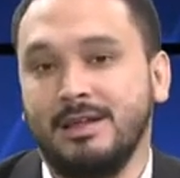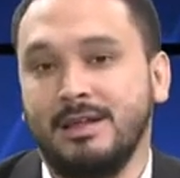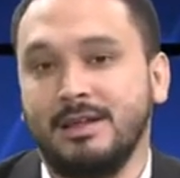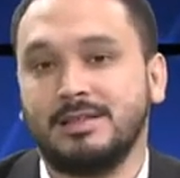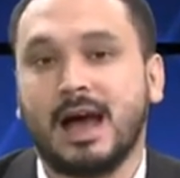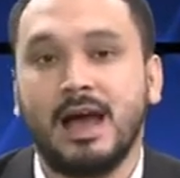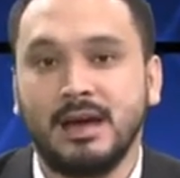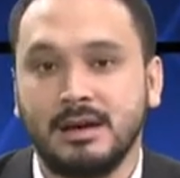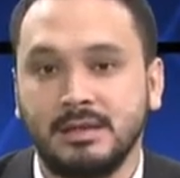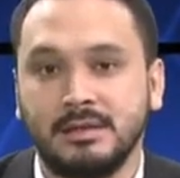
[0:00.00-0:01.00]

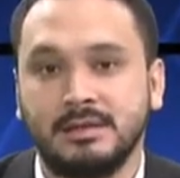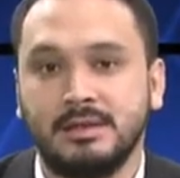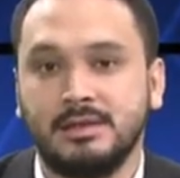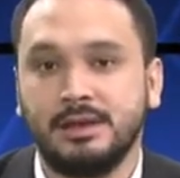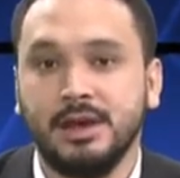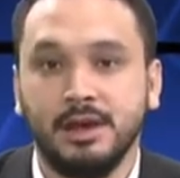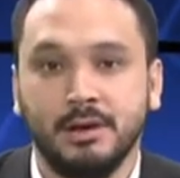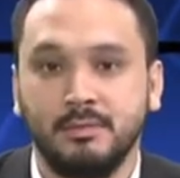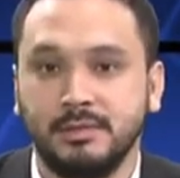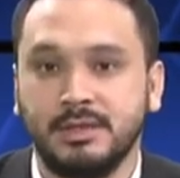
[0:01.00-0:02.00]
desires, the
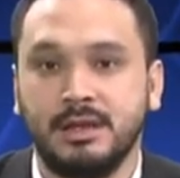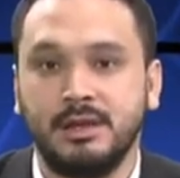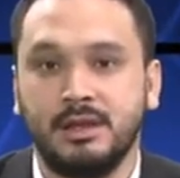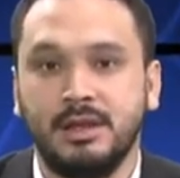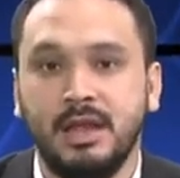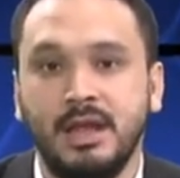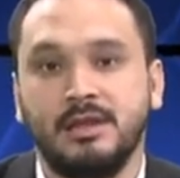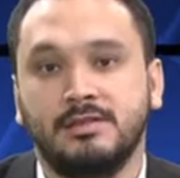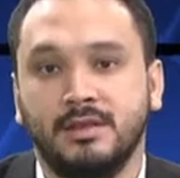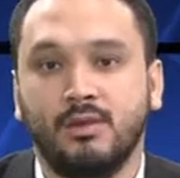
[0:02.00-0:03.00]
terms, the
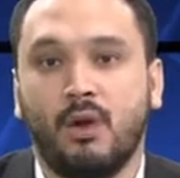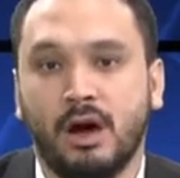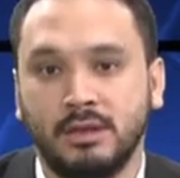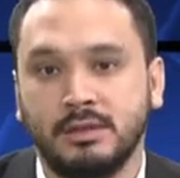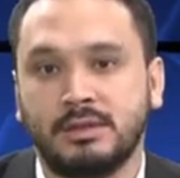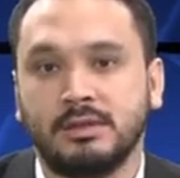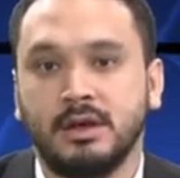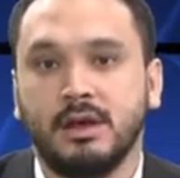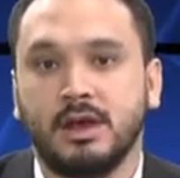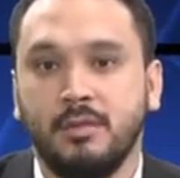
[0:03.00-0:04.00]
needs, the wants
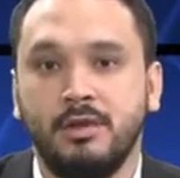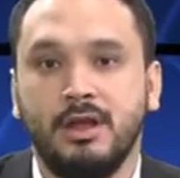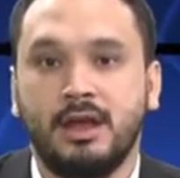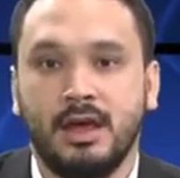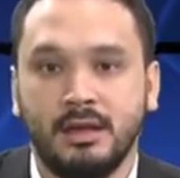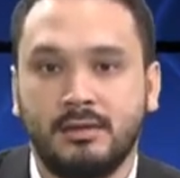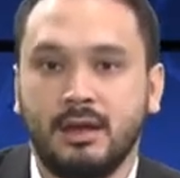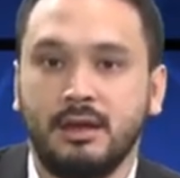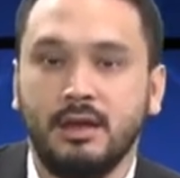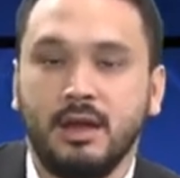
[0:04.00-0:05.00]

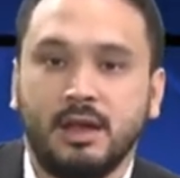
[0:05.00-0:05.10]
communicated,